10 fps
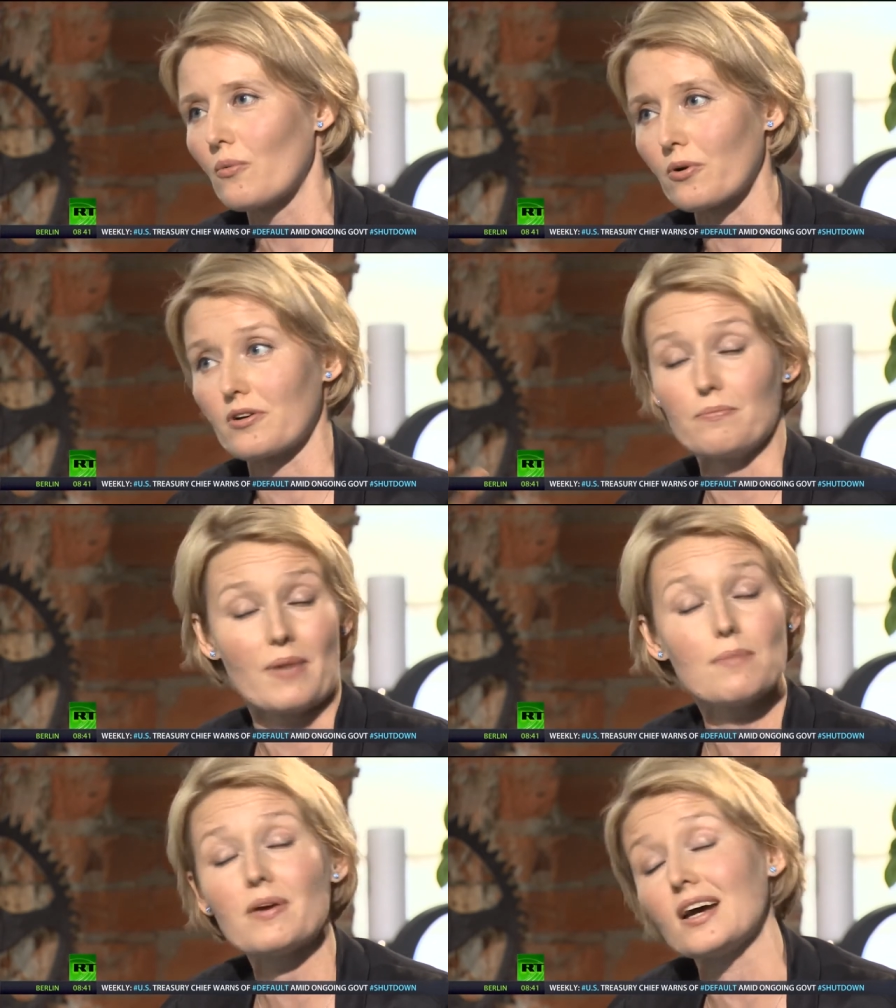were
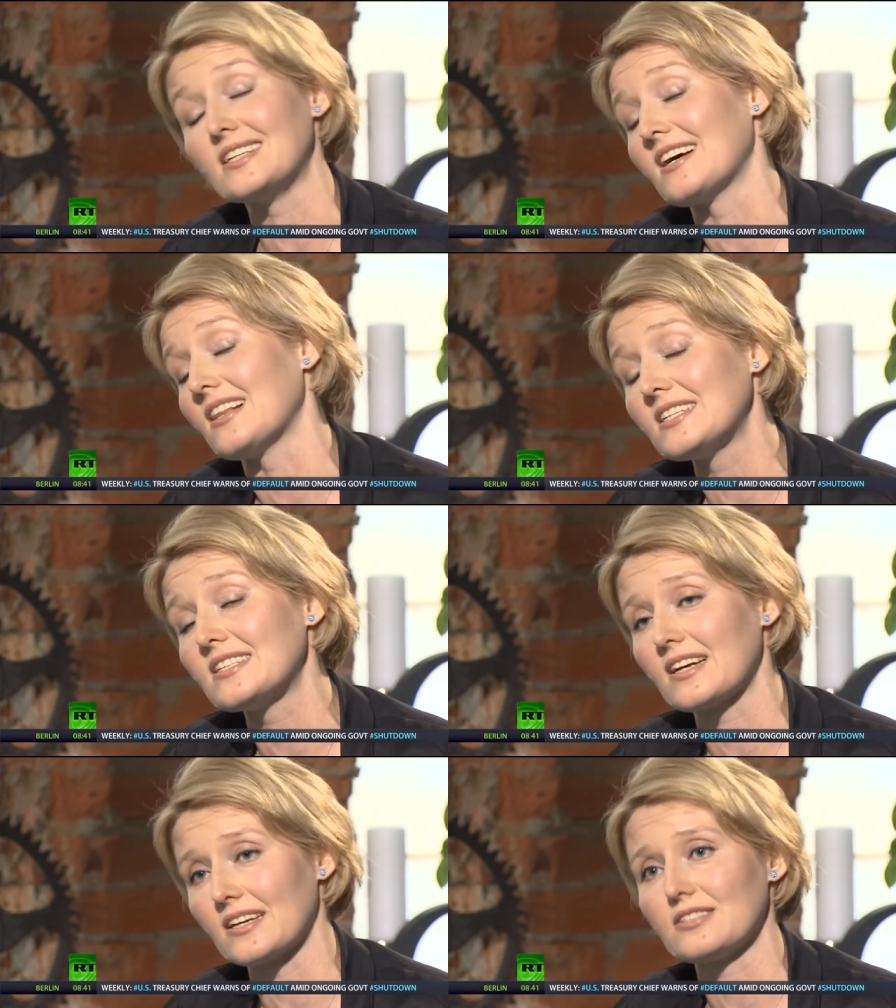maybe
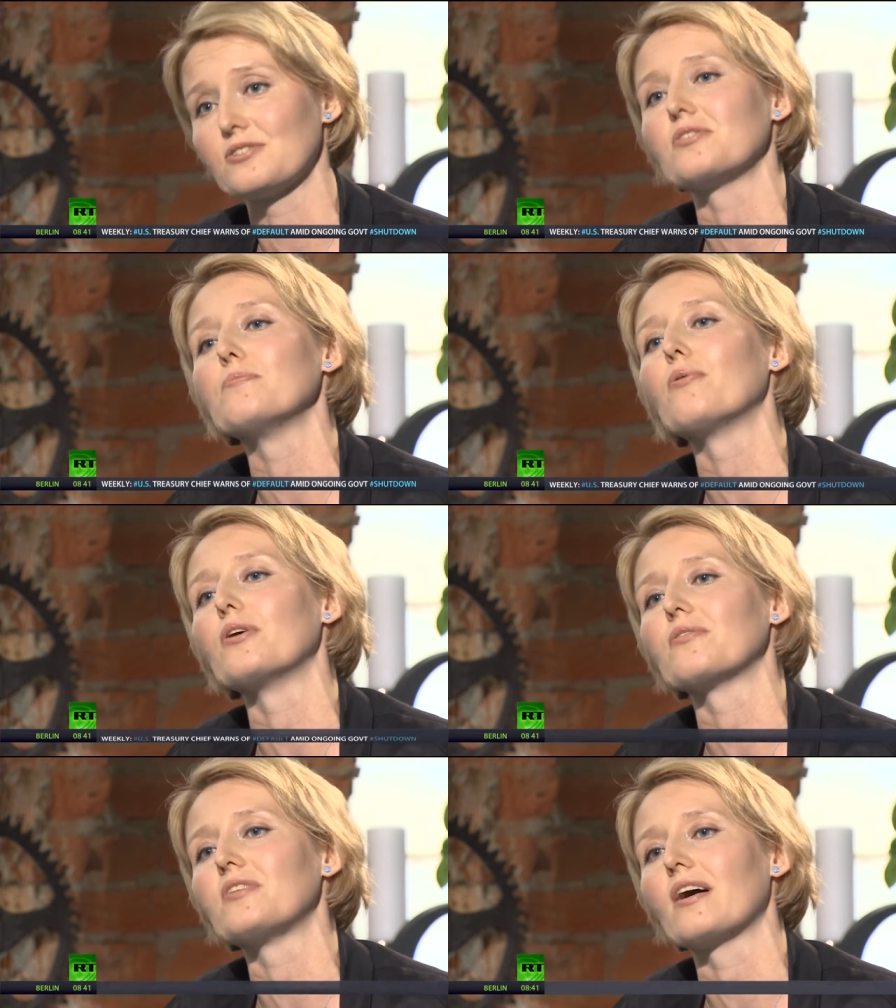idealistic at a certain
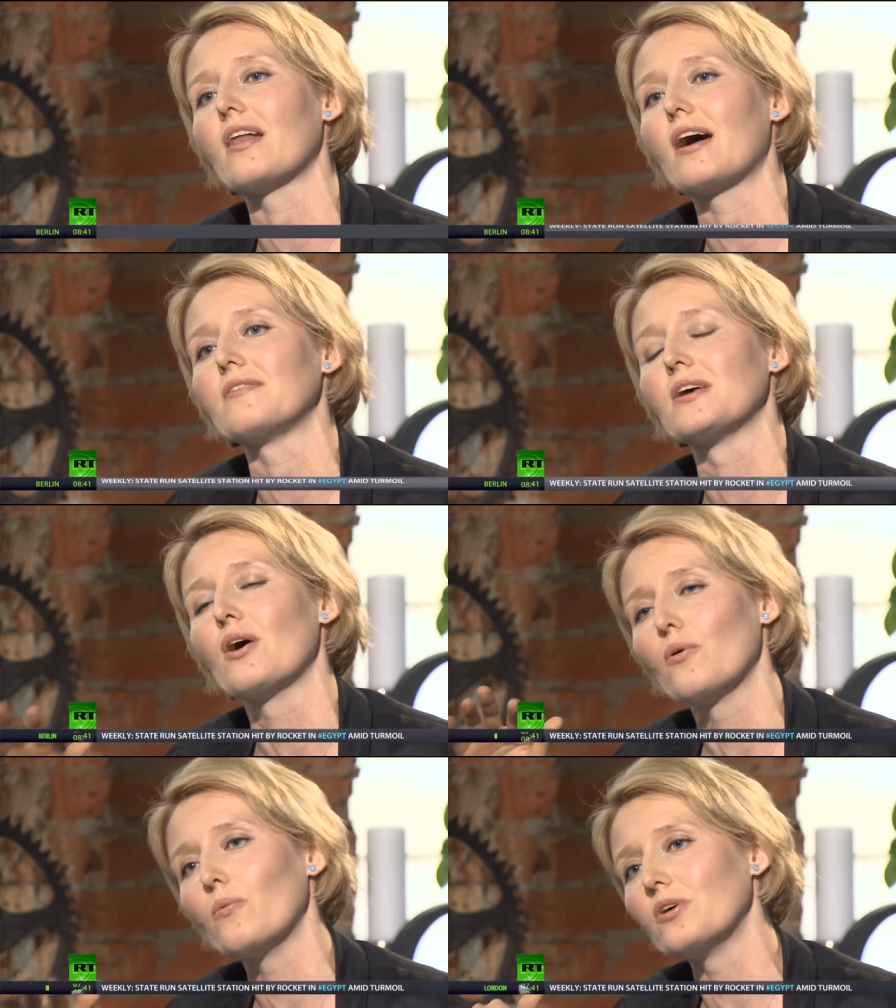point of their lives
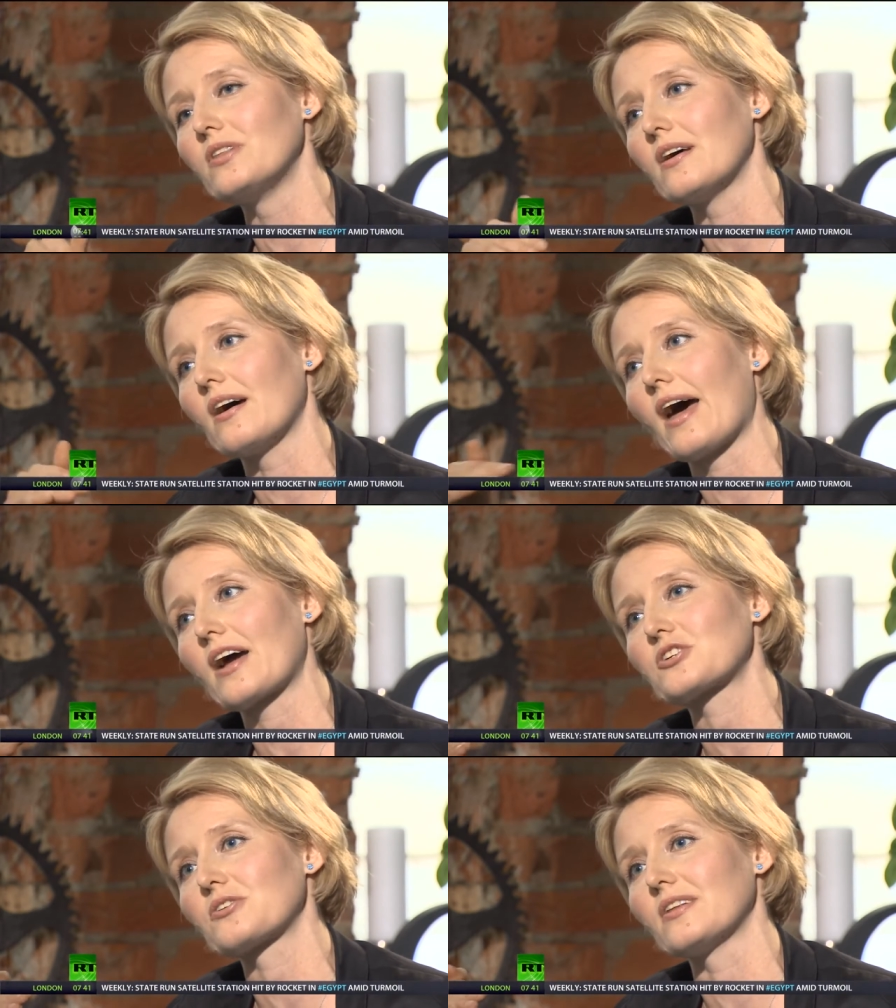would
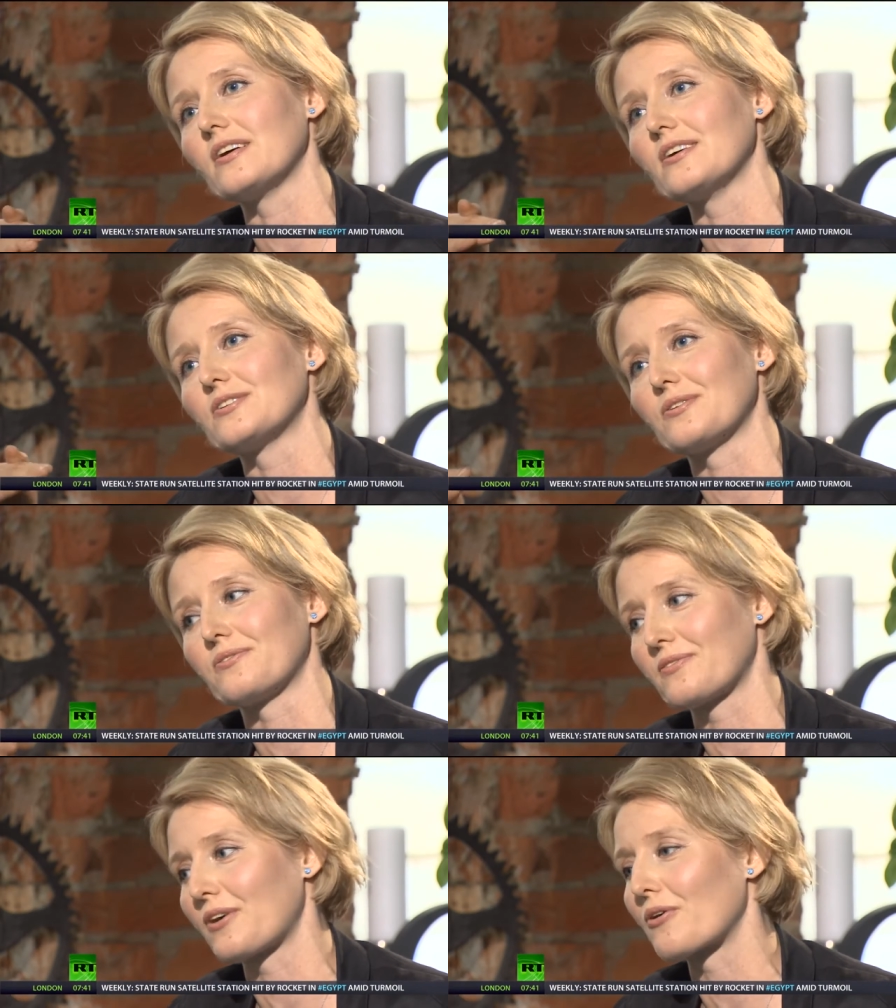actually sort
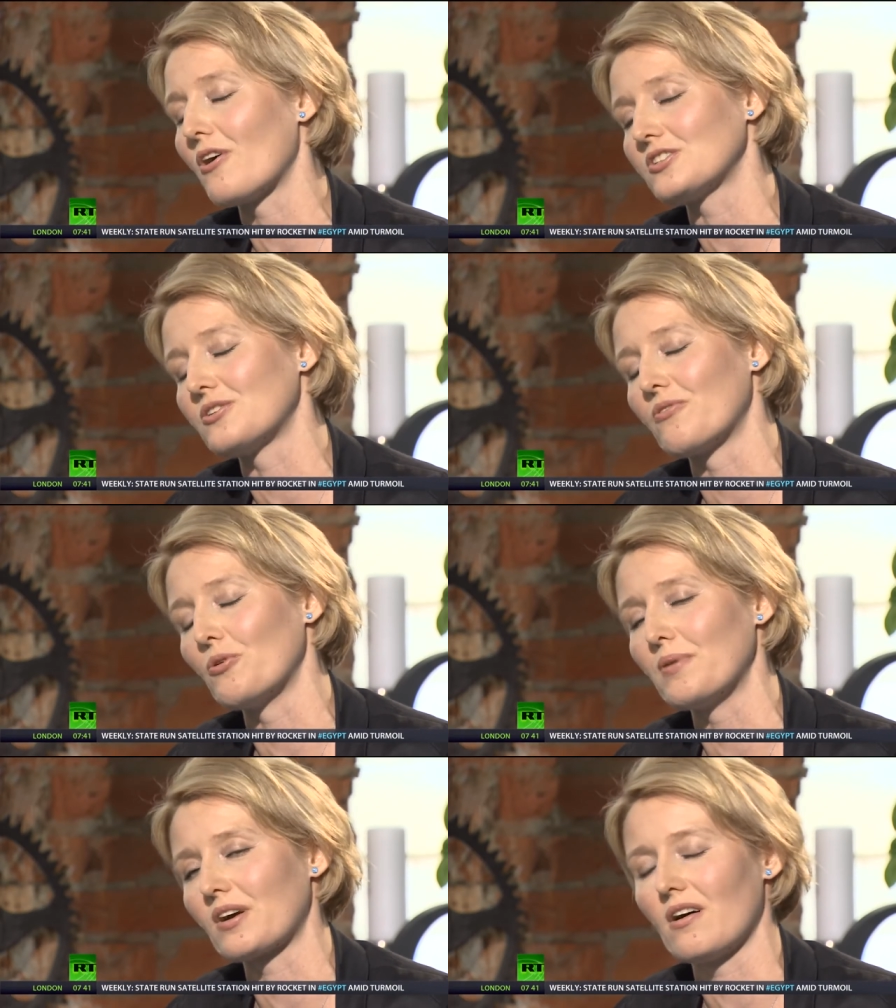of cross the
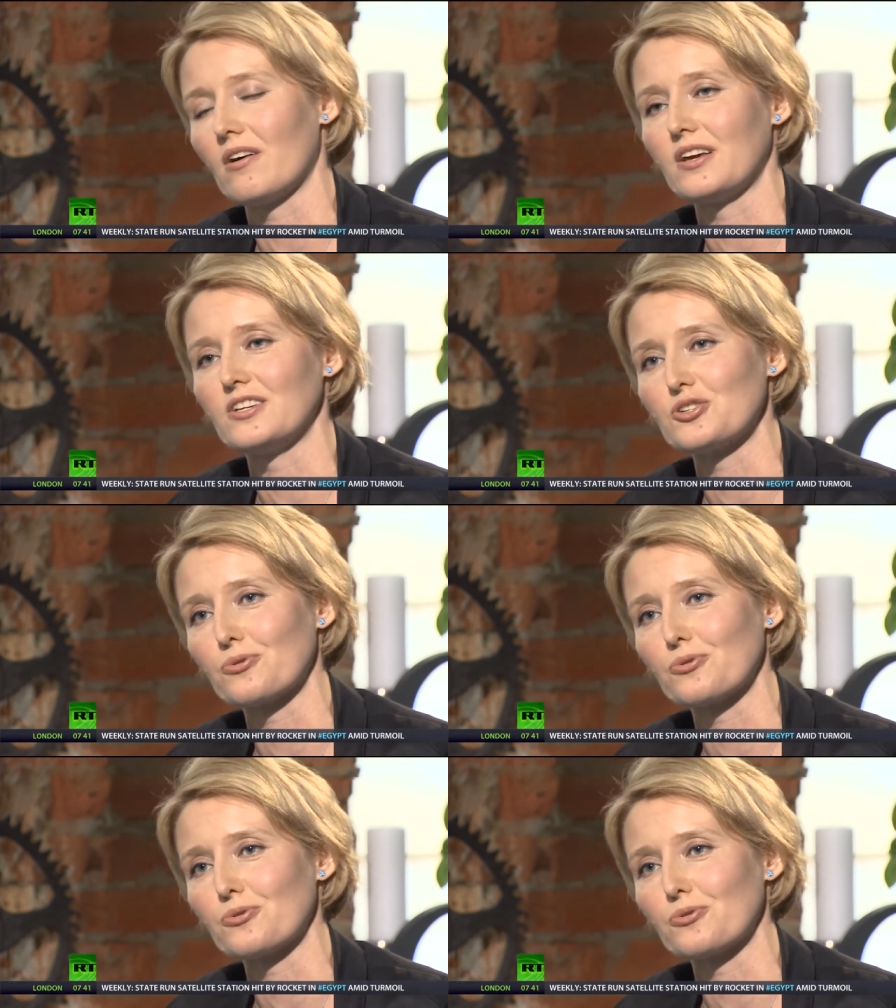Rubicon and